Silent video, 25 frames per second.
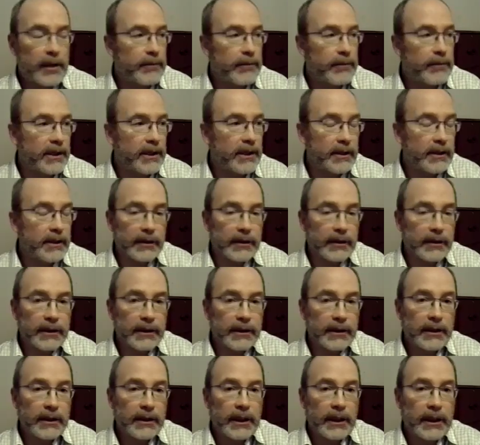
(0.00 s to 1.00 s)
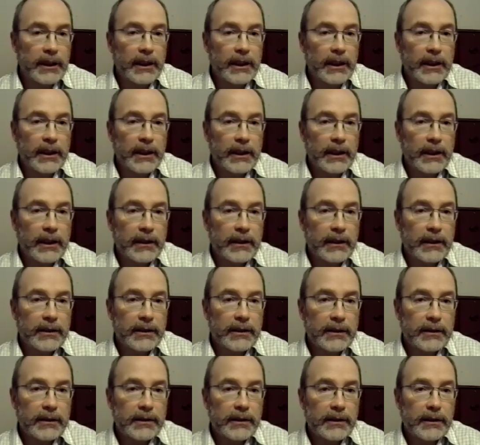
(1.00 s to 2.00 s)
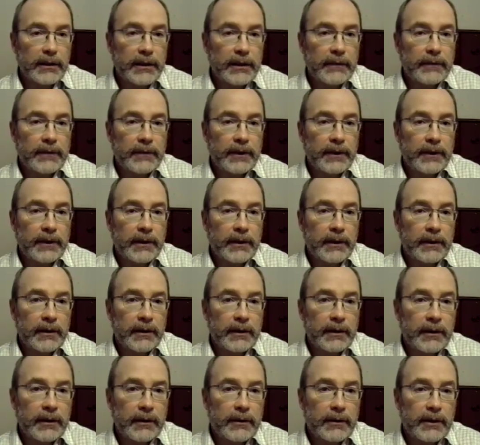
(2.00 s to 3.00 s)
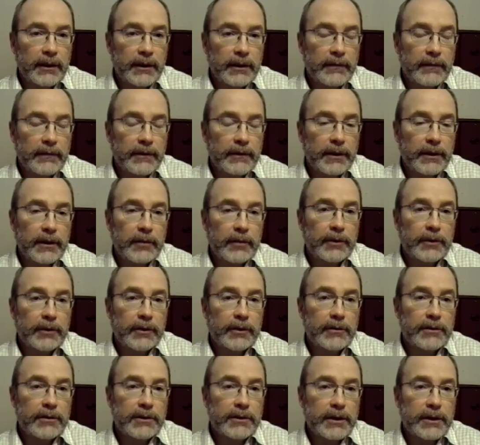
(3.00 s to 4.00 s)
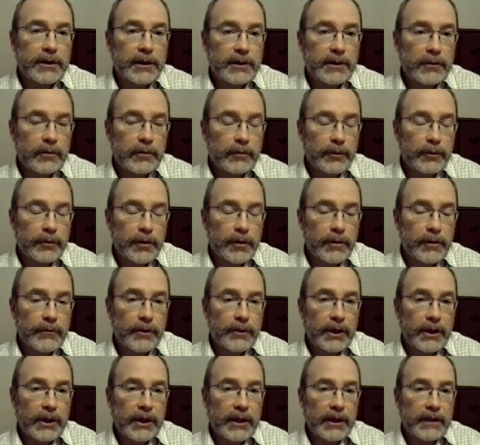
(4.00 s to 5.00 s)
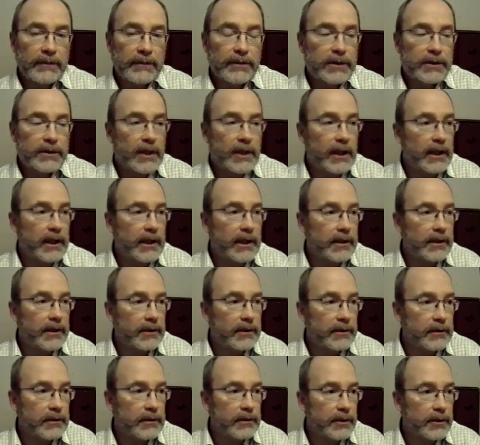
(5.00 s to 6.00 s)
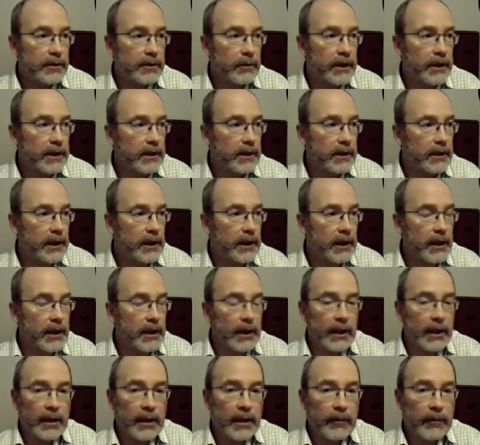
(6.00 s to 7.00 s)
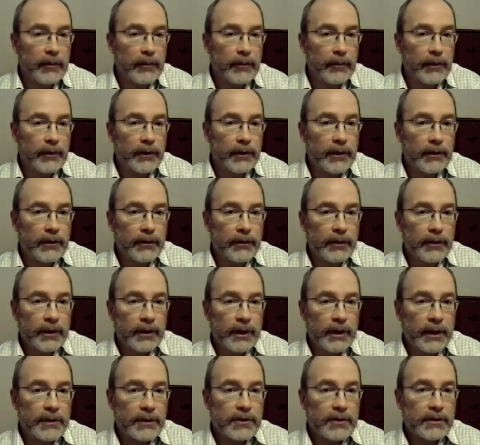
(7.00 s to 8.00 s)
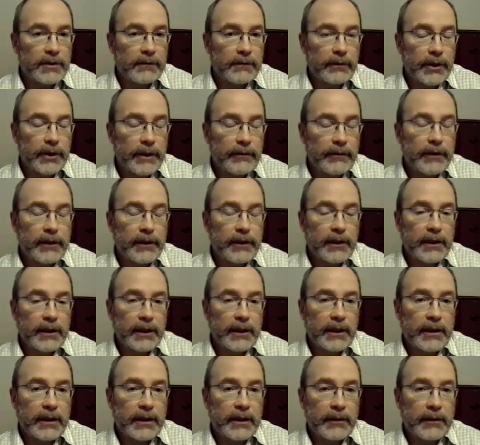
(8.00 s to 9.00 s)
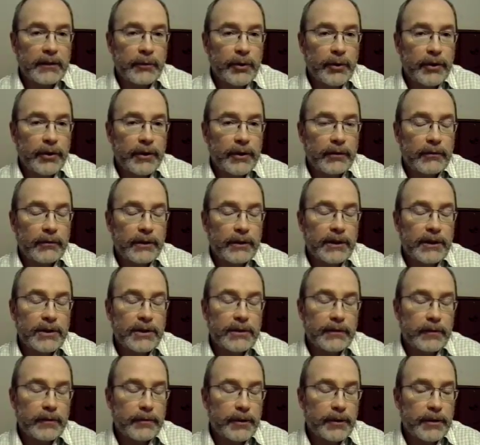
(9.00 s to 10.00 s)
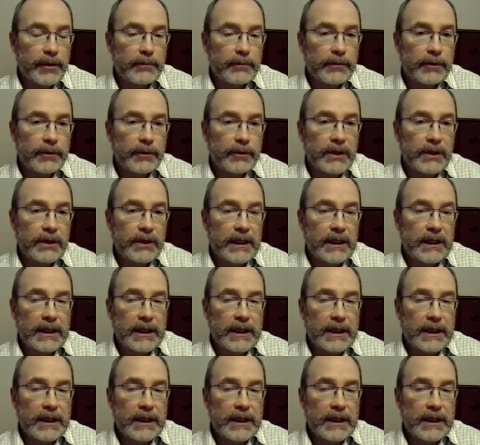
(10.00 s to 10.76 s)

immediately, to lift all boats, to improve the lives, to make the cost of living within reach for people.